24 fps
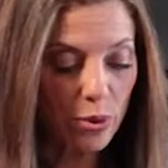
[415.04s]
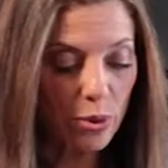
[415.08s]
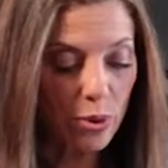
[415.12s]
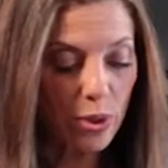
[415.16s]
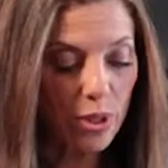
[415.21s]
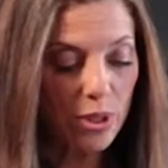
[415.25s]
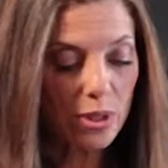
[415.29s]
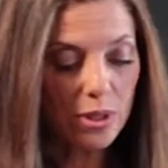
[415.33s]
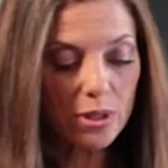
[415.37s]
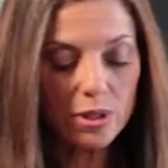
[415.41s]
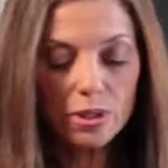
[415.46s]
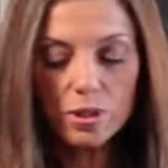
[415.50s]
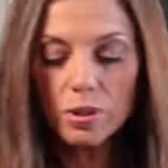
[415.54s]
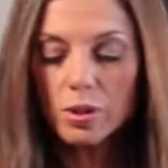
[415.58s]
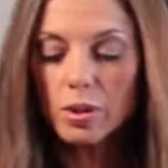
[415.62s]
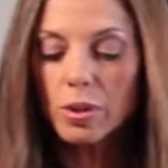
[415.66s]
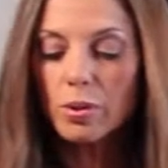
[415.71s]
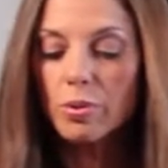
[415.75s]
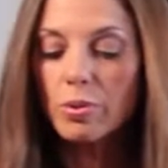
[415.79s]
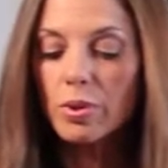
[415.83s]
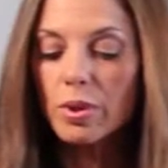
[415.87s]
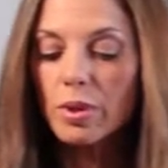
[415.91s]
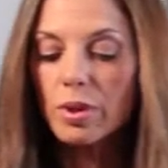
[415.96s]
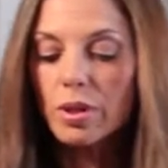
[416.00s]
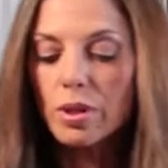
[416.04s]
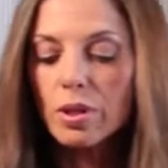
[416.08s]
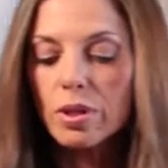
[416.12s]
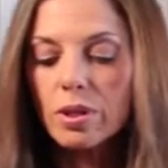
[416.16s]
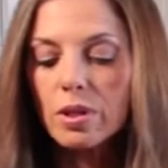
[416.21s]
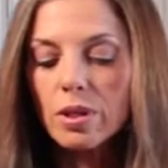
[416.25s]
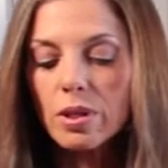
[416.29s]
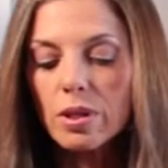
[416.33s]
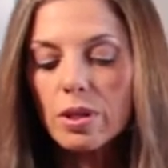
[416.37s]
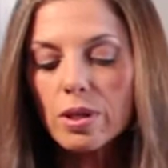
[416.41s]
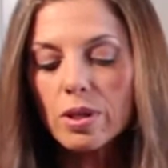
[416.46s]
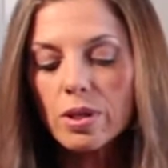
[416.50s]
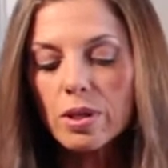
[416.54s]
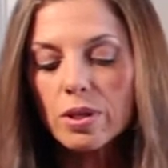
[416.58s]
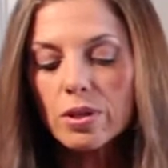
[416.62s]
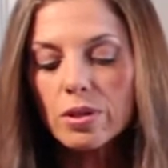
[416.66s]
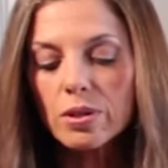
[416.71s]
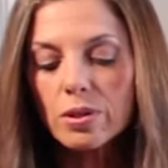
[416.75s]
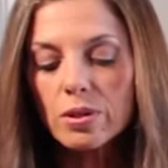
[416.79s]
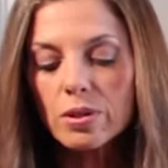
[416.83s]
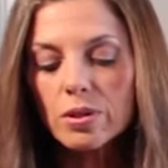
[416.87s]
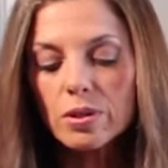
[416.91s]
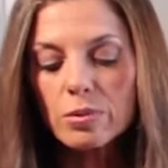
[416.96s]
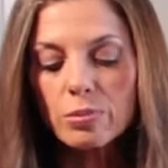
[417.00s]
course, with
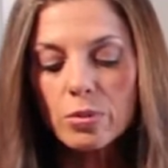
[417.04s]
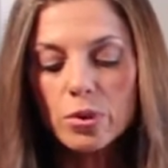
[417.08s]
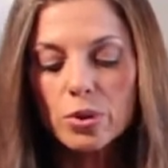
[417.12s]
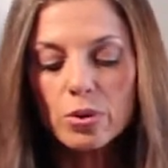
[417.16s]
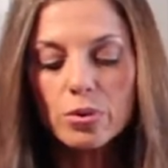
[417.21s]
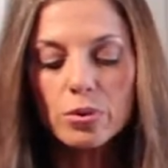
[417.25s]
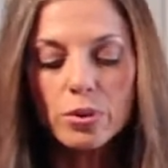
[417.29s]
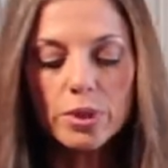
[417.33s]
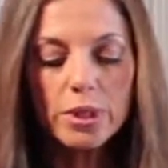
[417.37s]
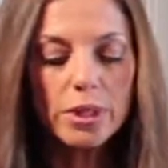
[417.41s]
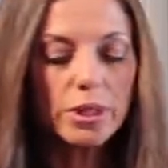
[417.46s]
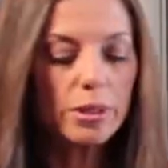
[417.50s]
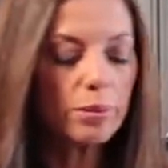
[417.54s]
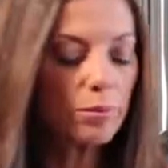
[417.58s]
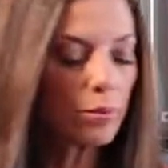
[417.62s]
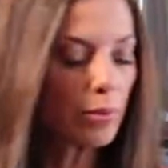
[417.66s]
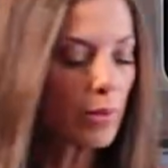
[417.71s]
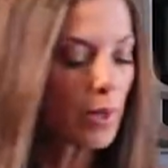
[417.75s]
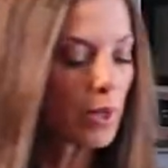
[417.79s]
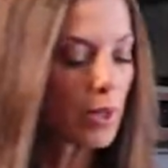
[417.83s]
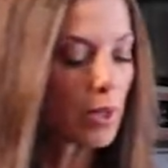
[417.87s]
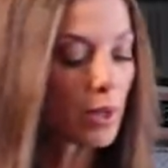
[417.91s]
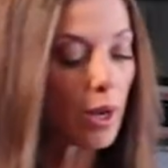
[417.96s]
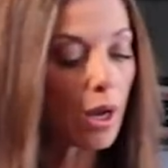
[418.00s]
some cream.